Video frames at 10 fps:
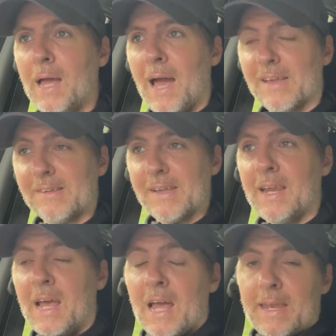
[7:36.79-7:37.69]
As I said,
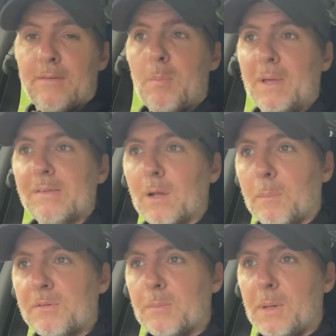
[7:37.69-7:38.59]
never been to
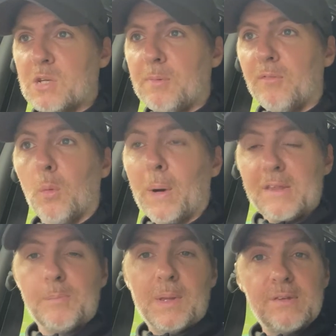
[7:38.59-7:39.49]
Lobster Beach before when
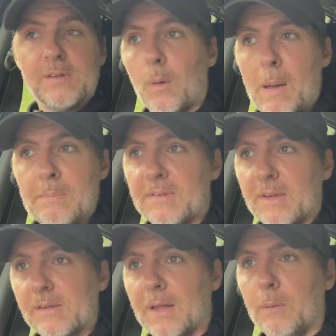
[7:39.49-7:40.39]
it's been so
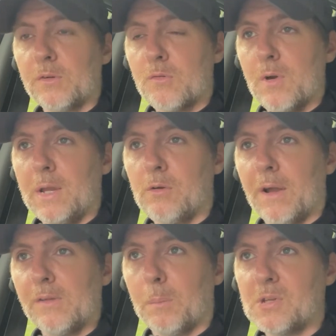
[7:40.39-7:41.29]
empty, so that was a really
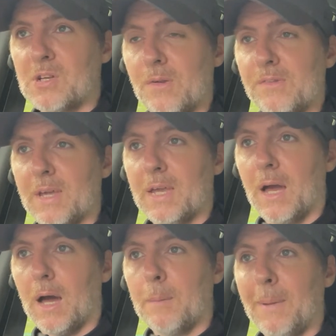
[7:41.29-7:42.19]
great opportunity.
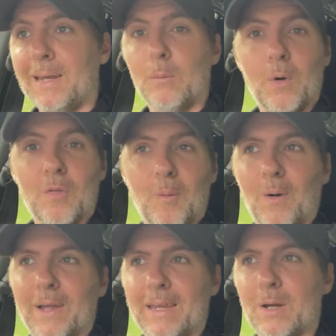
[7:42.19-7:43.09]
Made it
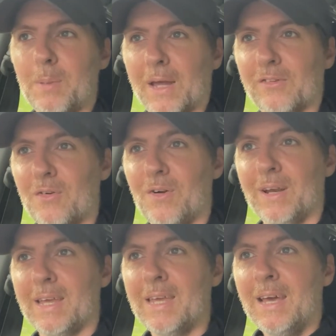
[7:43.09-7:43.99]
worthwhile getting up extra
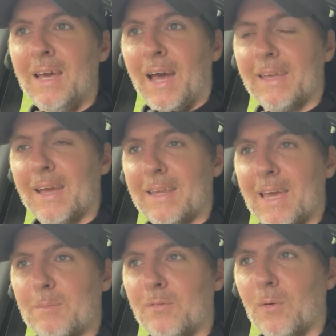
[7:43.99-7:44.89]
early and getting
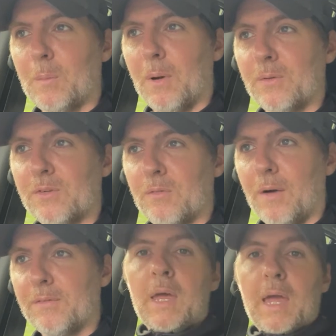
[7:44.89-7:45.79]
here before the boats
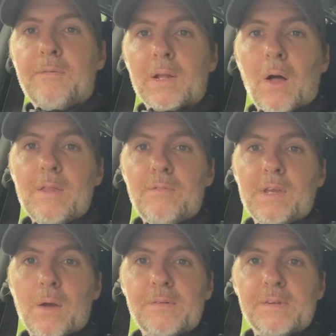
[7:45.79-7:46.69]
arrived. If you liked the
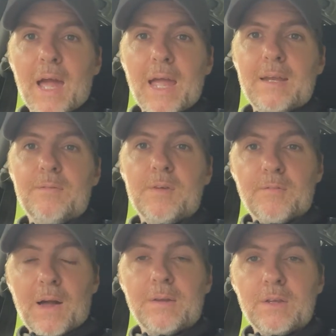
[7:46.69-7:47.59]
video today, and if you
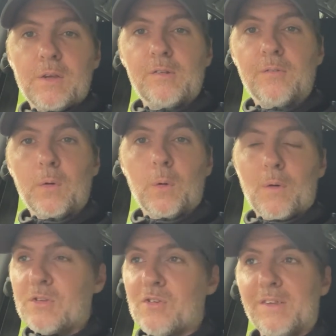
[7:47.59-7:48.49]
found it useful or
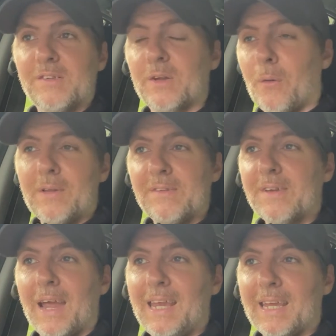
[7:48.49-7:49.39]
interesting or
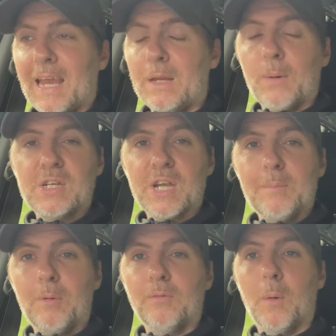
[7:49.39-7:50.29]
entertaining in any way,
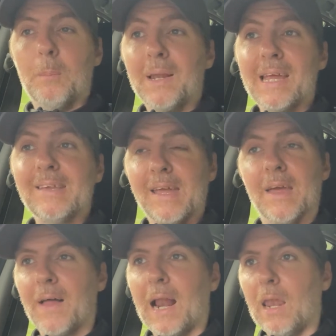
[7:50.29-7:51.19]
shape or form, please
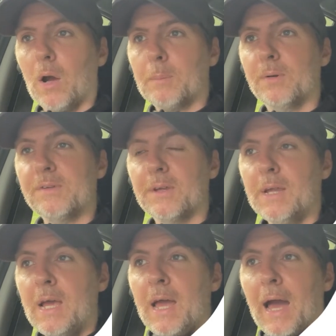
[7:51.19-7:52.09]
hit that like button.
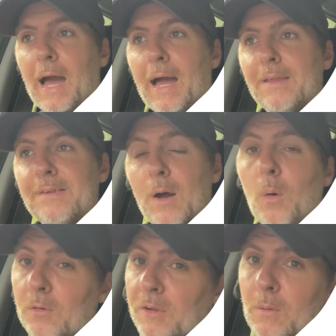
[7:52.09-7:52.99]
And
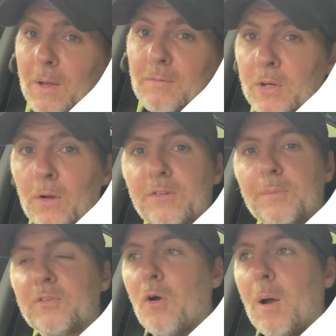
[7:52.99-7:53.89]
also, if you're not
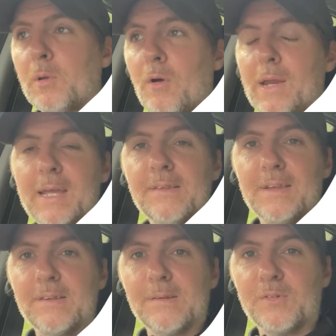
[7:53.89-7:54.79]
subscribed already,
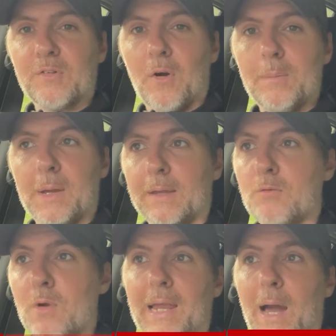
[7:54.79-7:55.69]
consider subscribing. It
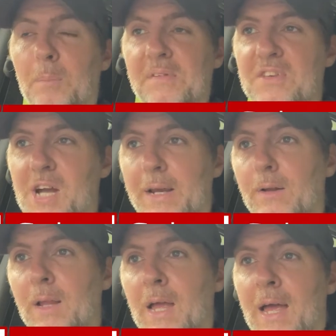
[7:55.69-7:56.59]
really helps the channel.